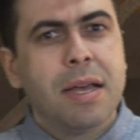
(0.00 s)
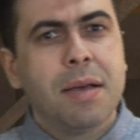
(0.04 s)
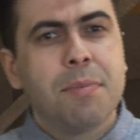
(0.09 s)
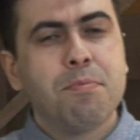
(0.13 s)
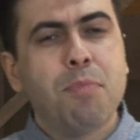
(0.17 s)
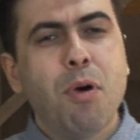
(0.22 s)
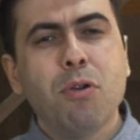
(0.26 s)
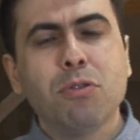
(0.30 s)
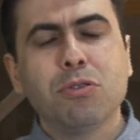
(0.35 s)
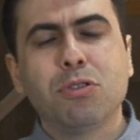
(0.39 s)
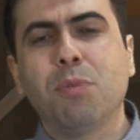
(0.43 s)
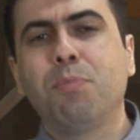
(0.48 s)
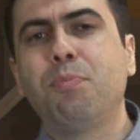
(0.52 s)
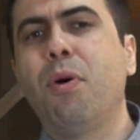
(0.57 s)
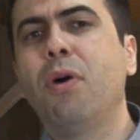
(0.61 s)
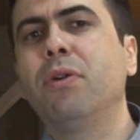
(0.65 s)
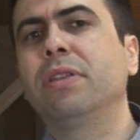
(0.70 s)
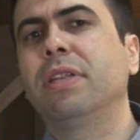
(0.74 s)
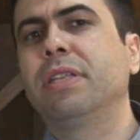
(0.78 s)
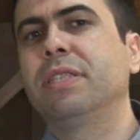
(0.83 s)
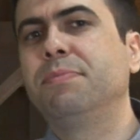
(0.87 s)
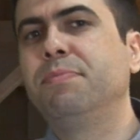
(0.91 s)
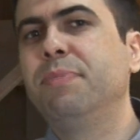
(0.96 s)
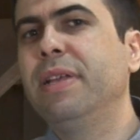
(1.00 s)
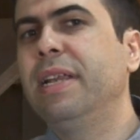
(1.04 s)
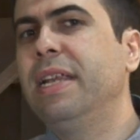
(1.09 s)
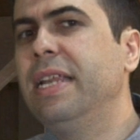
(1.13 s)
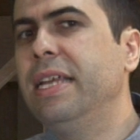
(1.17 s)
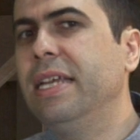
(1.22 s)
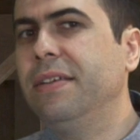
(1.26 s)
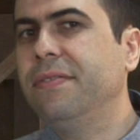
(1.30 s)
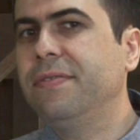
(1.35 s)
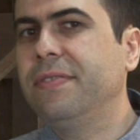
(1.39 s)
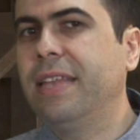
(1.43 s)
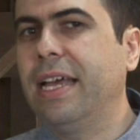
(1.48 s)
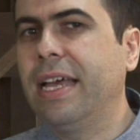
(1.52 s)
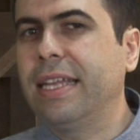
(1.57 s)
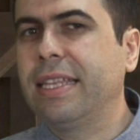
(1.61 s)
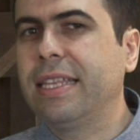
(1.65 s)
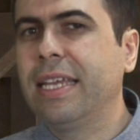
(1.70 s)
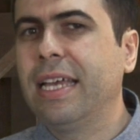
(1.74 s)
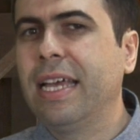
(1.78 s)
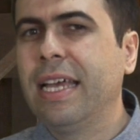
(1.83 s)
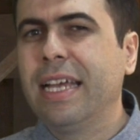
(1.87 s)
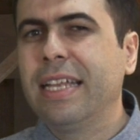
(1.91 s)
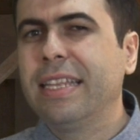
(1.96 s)
Paul's opponents believe
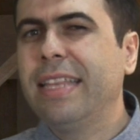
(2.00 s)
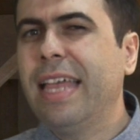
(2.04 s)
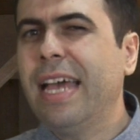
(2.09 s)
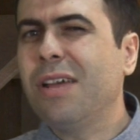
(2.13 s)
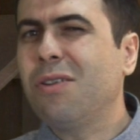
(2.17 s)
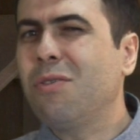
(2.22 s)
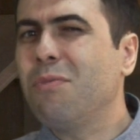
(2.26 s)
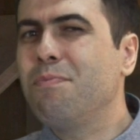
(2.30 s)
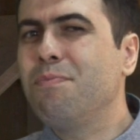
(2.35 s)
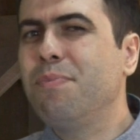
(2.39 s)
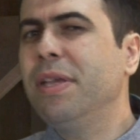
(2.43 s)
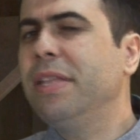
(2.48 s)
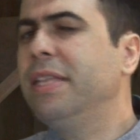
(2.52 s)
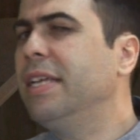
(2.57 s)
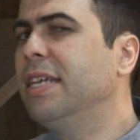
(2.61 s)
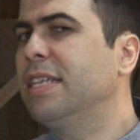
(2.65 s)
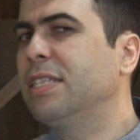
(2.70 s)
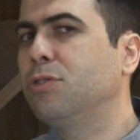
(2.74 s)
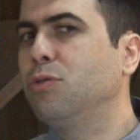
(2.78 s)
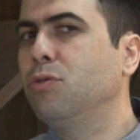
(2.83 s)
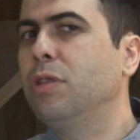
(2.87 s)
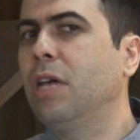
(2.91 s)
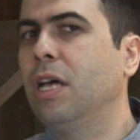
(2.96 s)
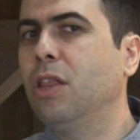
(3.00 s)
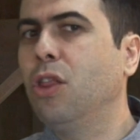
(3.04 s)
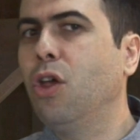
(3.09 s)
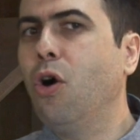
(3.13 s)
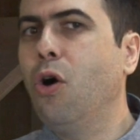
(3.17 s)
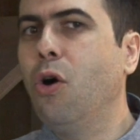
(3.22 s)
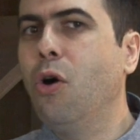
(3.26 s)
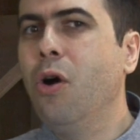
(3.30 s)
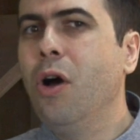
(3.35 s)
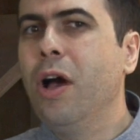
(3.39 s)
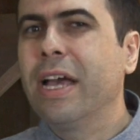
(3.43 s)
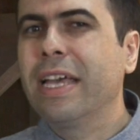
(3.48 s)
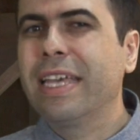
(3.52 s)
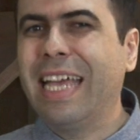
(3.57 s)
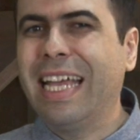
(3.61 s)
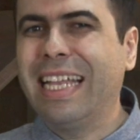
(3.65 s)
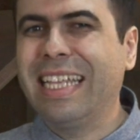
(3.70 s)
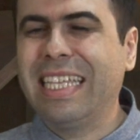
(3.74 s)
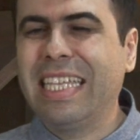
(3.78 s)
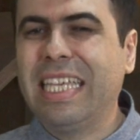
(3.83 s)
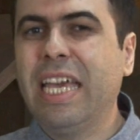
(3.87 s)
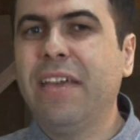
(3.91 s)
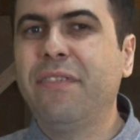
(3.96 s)
that their obedience to the law
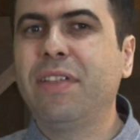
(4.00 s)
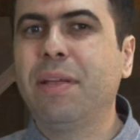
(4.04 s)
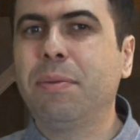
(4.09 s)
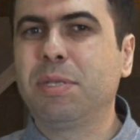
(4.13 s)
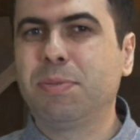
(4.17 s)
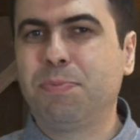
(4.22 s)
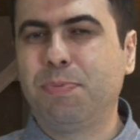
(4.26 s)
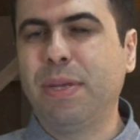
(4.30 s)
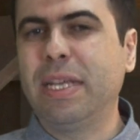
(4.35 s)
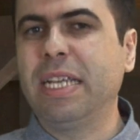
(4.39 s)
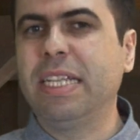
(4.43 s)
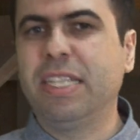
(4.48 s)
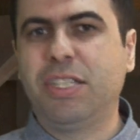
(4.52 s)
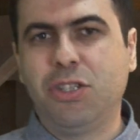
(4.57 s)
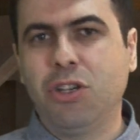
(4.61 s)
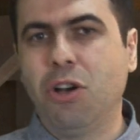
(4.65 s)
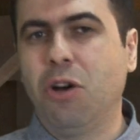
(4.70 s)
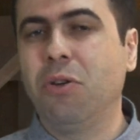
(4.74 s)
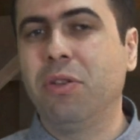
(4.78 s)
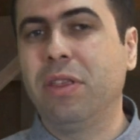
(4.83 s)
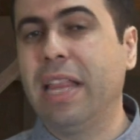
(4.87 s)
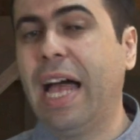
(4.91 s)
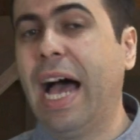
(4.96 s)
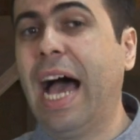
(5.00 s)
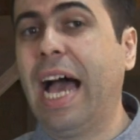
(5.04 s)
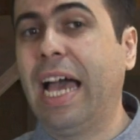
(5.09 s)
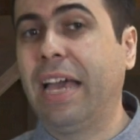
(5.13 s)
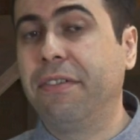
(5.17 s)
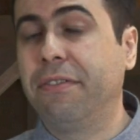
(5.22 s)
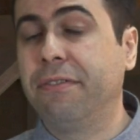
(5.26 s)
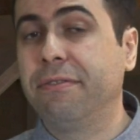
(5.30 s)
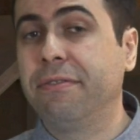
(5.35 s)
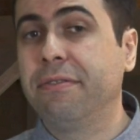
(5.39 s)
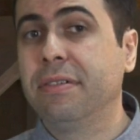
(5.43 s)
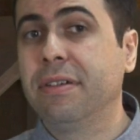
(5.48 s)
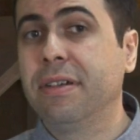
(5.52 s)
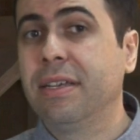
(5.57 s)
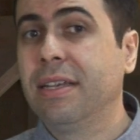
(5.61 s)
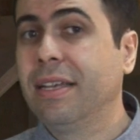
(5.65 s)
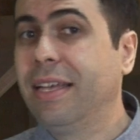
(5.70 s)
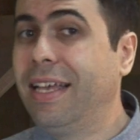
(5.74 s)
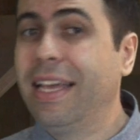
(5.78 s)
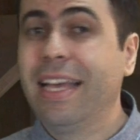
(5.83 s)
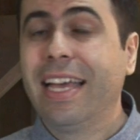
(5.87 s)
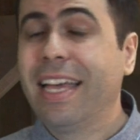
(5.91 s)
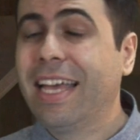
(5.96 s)
can give them spiritual life.
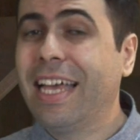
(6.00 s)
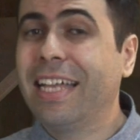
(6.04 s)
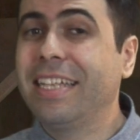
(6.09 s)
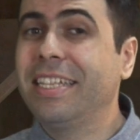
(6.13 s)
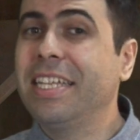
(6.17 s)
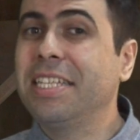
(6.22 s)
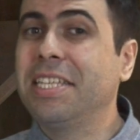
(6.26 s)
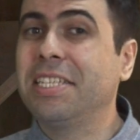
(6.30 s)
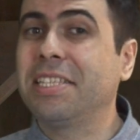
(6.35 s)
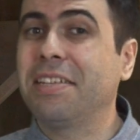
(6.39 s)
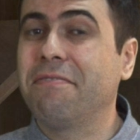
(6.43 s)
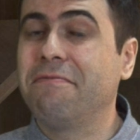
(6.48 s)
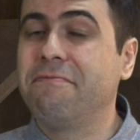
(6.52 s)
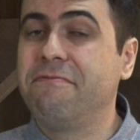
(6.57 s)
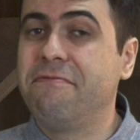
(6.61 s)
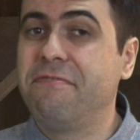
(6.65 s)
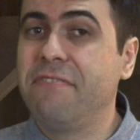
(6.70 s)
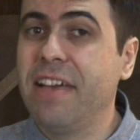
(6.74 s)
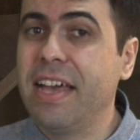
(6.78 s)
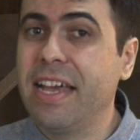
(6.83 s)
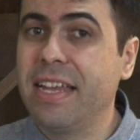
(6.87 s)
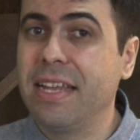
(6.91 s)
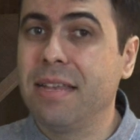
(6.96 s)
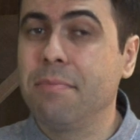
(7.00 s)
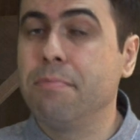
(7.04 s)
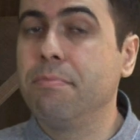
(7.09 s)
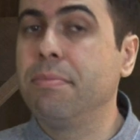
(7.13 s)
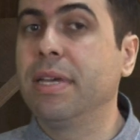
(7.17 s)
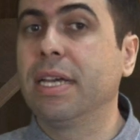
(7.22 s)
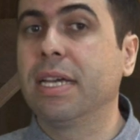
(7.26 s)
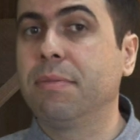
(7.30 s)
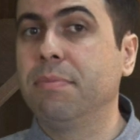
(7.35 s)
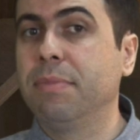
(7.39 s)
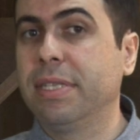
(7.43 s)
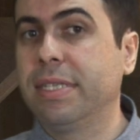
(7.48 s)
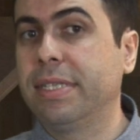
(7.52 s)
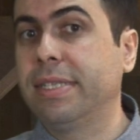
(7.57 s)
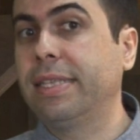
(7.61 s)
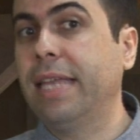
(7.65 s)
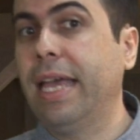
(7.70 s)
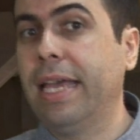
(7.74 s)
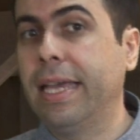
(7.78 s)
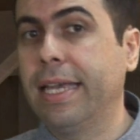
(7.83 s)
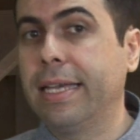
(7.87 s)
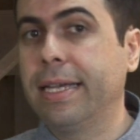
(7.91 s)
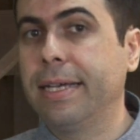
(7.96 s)
And this is a very big
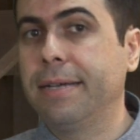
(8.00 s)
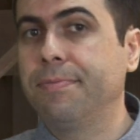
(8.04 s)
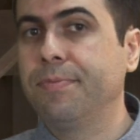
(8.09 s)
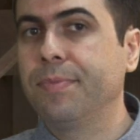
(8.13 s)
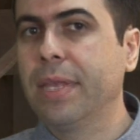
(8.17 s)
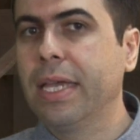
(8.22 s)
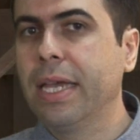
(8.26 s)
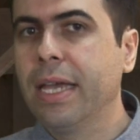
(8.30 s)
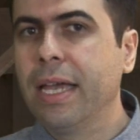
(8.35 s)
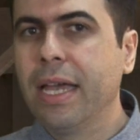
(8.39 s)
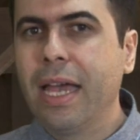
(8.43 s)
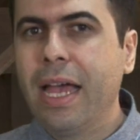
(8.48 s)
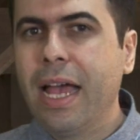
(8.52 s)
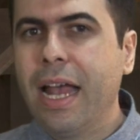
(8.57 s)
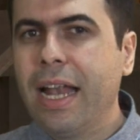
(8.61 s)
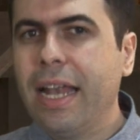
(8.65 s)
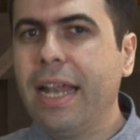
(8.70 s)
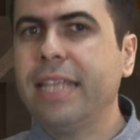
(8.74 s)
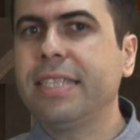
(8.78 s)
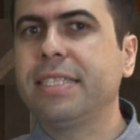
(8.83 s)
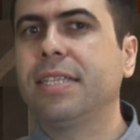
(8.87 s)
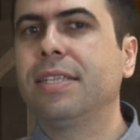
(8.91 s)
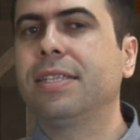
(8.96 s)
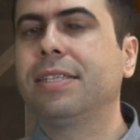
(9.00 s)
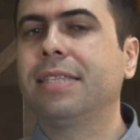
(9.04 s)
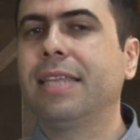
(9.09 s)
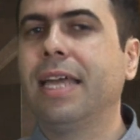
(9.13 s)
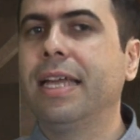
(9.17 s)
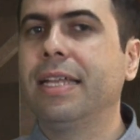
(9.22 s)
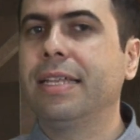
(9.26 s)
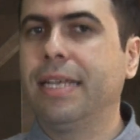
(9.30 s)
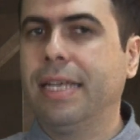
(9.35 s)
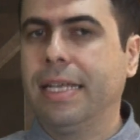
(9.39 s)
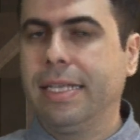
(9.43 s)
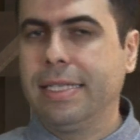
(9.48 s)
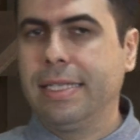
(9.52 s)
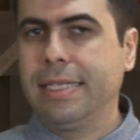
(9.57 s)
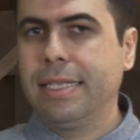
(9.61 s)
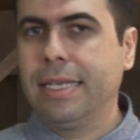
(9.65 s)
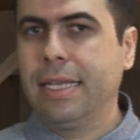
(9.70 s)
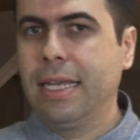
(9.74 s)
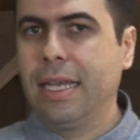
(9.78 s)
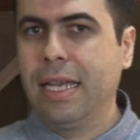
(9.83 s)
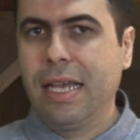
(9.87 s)
mistake. Let's restate this.